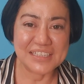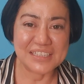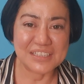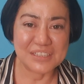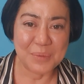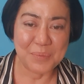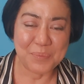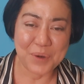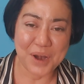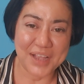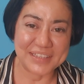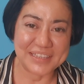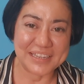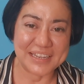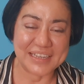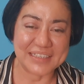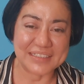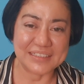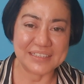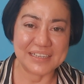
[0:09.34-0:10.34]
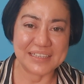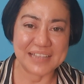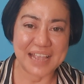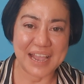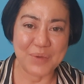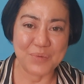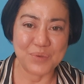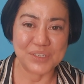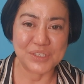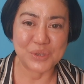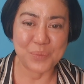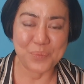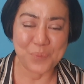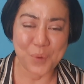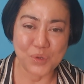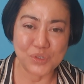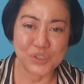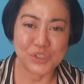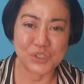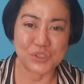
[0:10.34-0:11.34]
is the product that I was
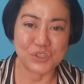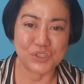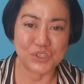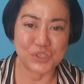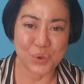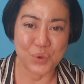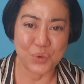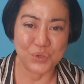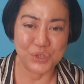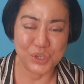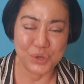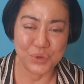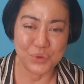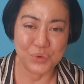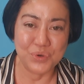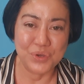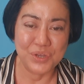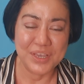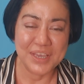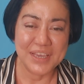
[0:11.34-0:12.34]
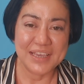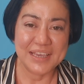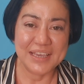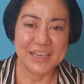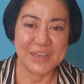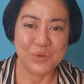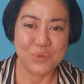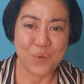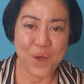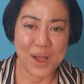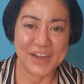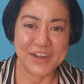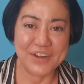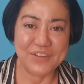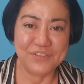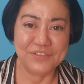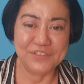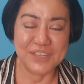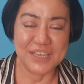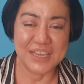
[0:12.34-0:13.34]
supposed to show you in one
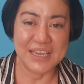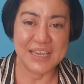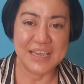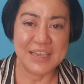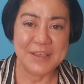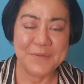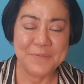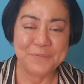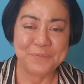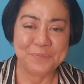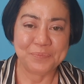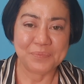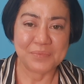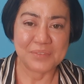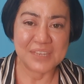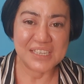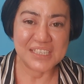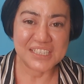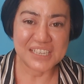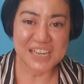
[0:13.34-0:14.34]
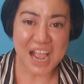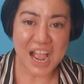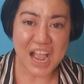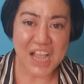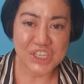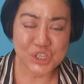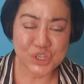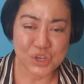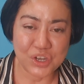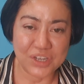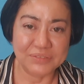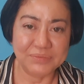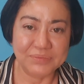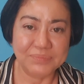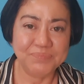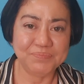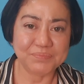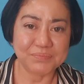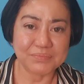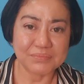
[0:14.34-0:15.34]
of the discussion
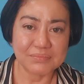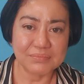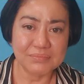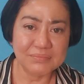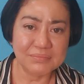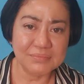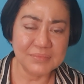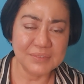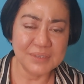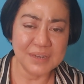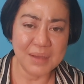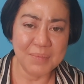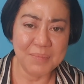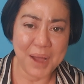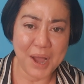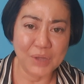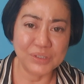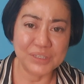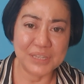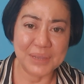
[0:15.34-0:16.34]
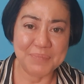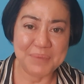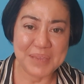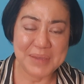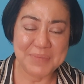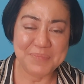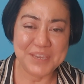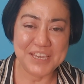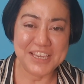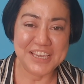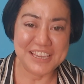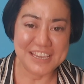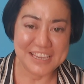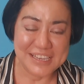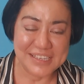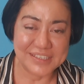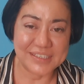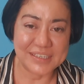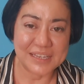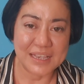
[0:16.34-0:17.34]
about the
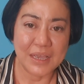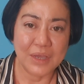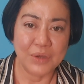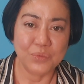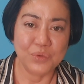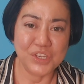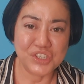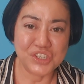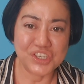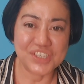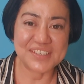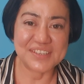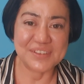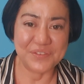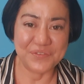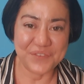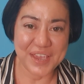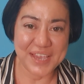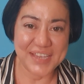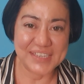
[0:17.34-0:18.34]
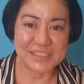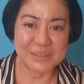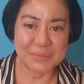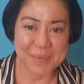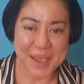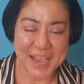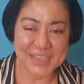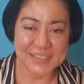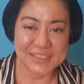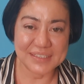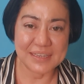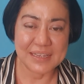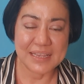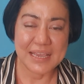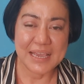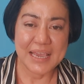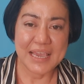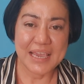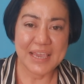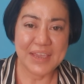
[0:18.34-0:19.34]
PPEs, which is the face mask.
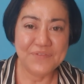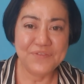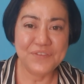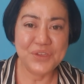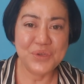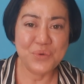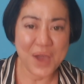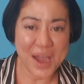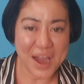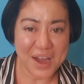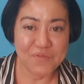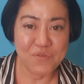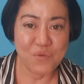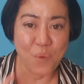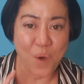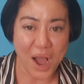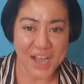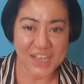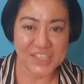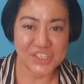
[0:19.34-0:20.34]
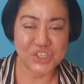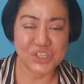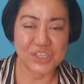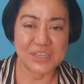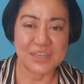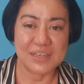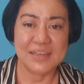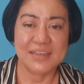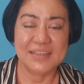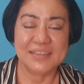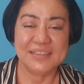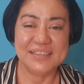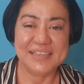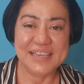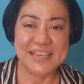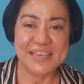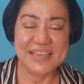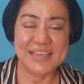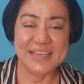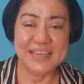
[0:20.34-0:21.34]
If you have watched
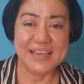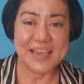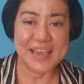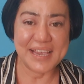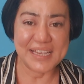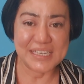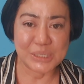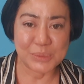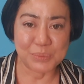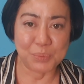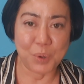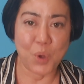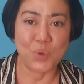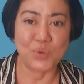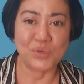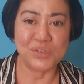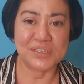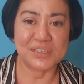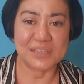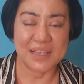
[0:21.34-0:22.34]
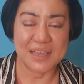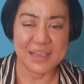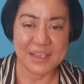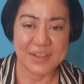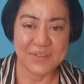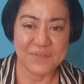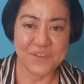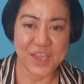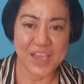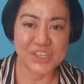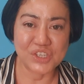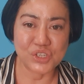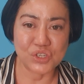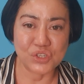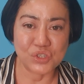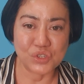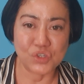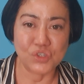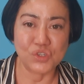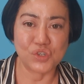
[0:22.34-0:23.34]
the Exposed
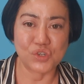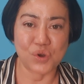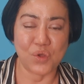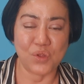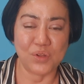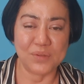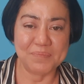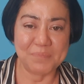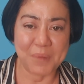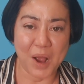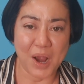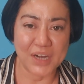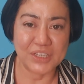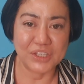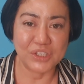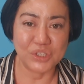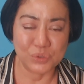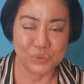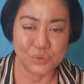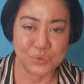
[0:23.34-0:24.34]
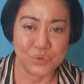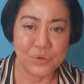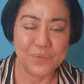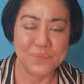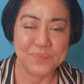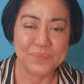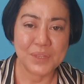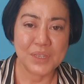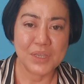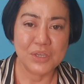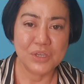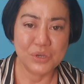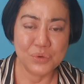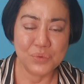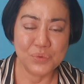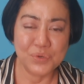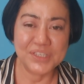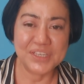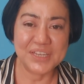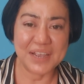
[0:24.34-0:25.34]
Infection Control Part 2, you
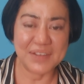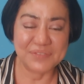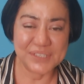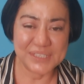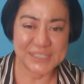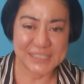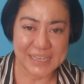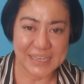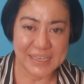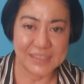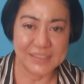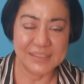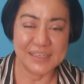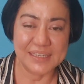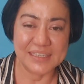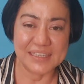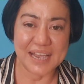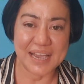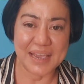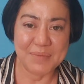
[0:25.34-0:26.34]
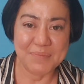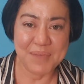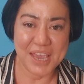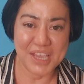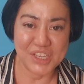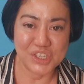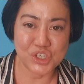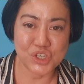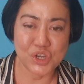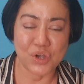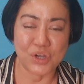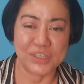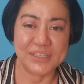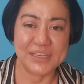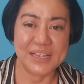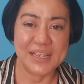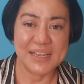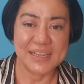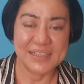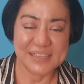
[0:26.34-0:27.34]
would have seen that I mentioned
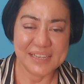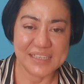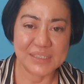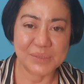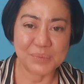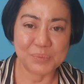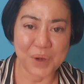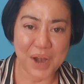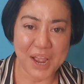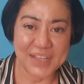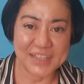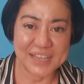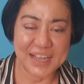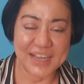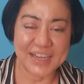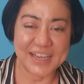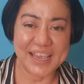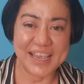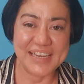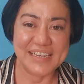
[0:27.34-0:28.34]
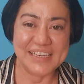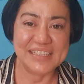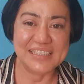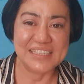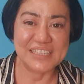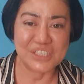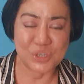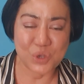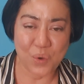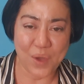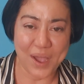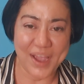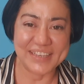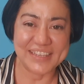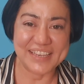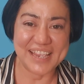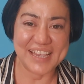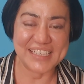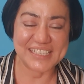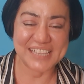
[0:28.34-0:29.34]
this product and it is quite
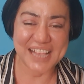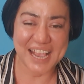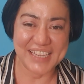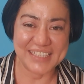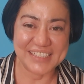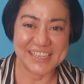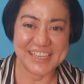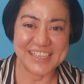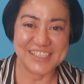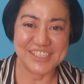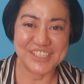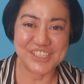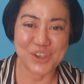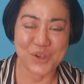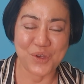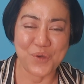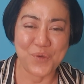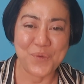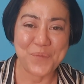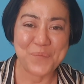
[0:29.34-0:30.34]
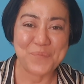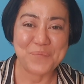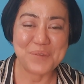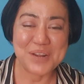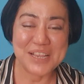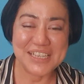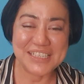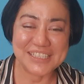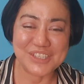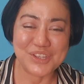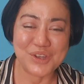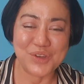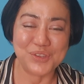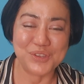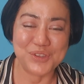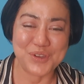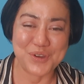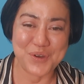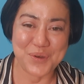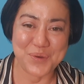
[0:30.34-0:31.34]
exciting. So please
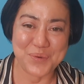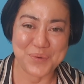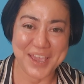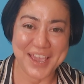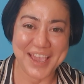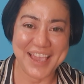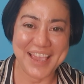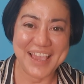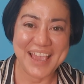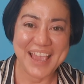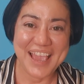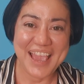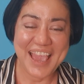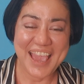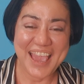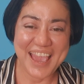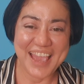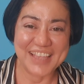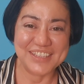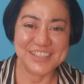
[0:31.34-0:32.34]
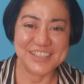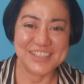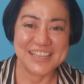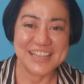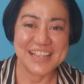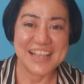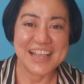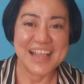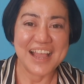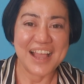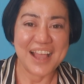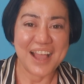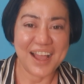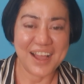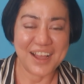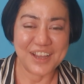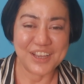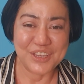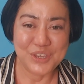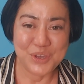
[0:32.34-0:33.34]
don't go away and
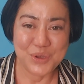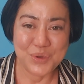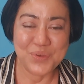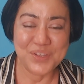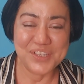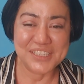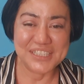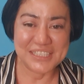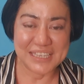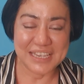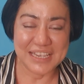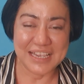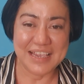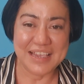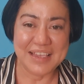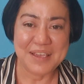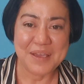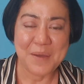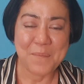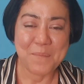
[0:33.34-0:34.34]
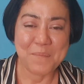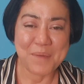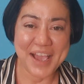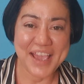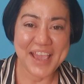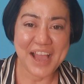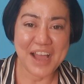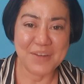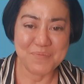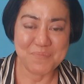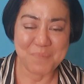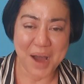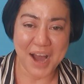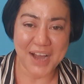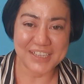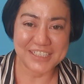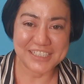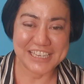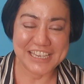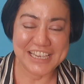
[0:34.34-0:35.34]
you will see my
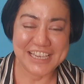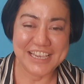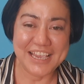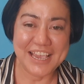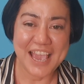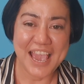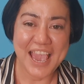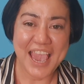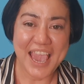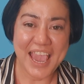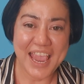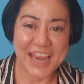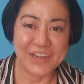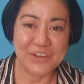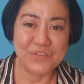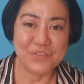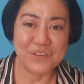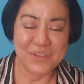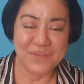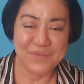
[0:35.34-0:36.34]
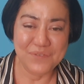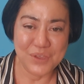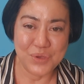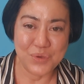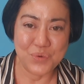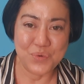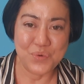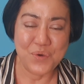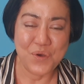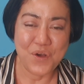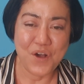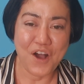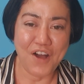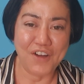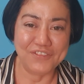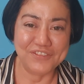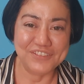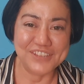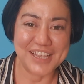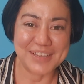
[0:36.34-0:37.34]
unboxing and review
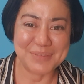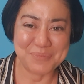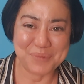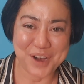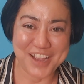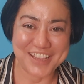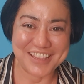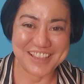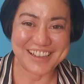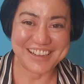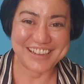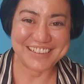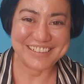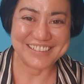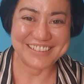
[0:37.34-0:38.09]
of that product.